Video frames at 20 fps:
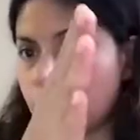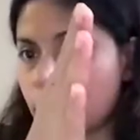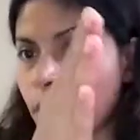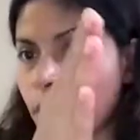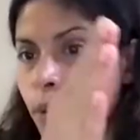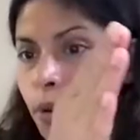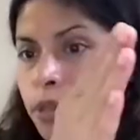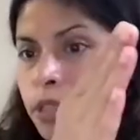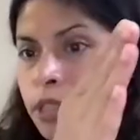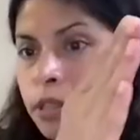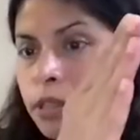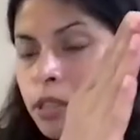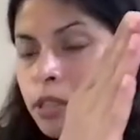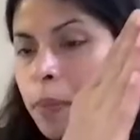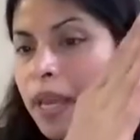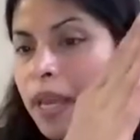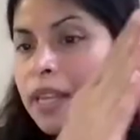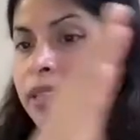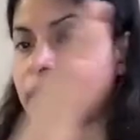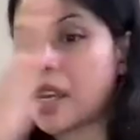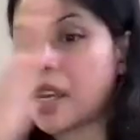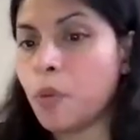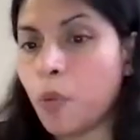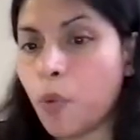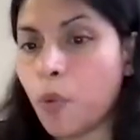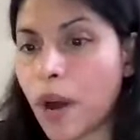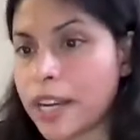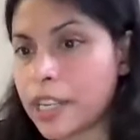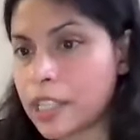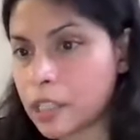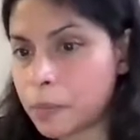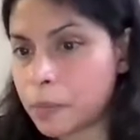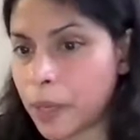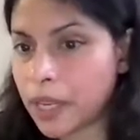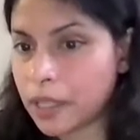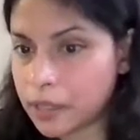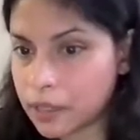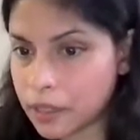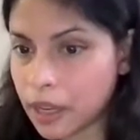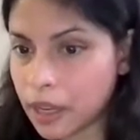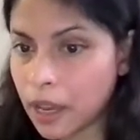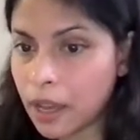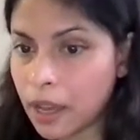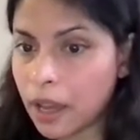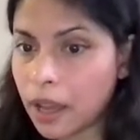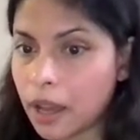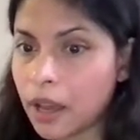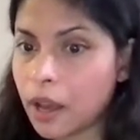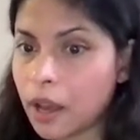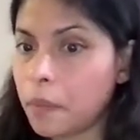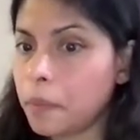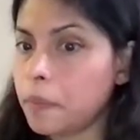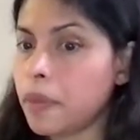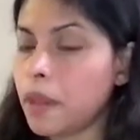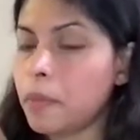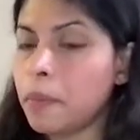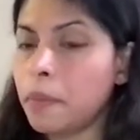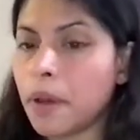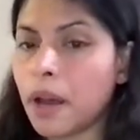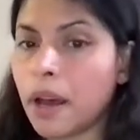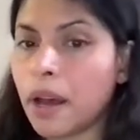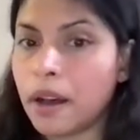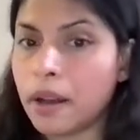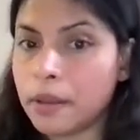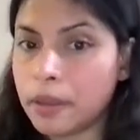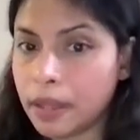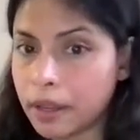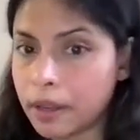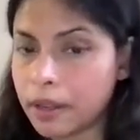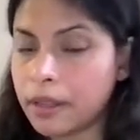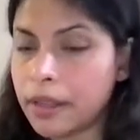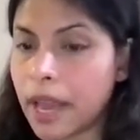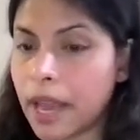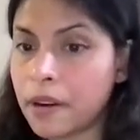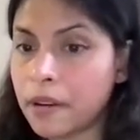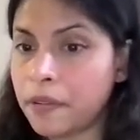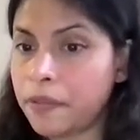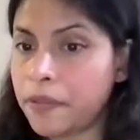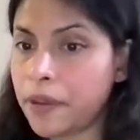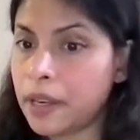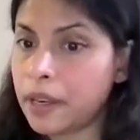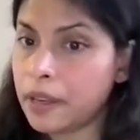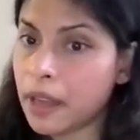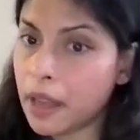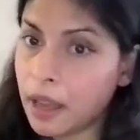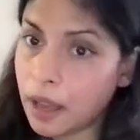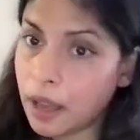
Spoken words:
close-spaced and wide-spaced the nanofin